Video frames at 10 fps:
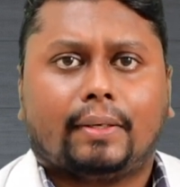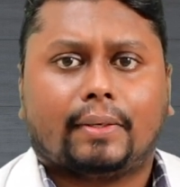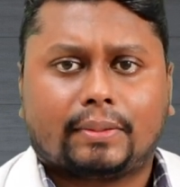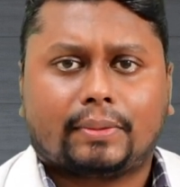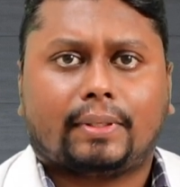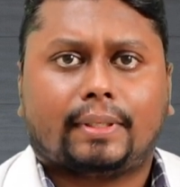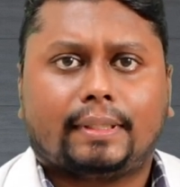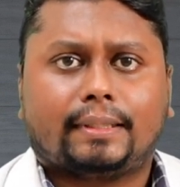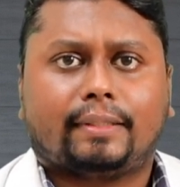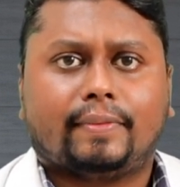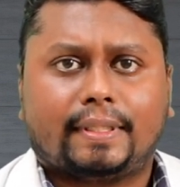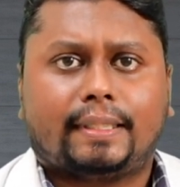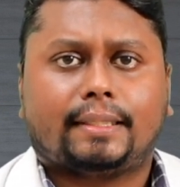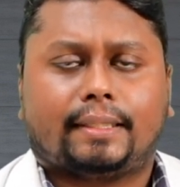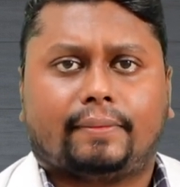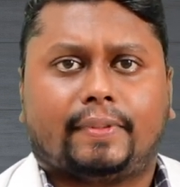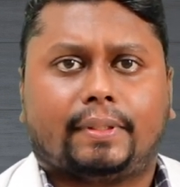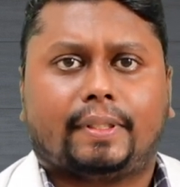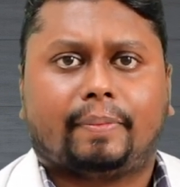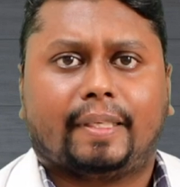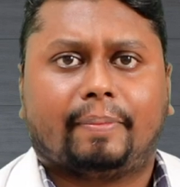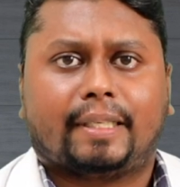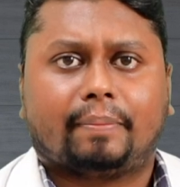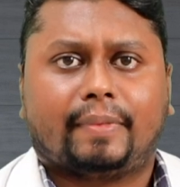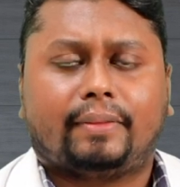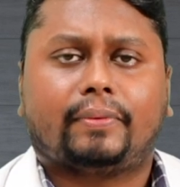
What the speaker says: Also call us and visit us as a physiotherapy department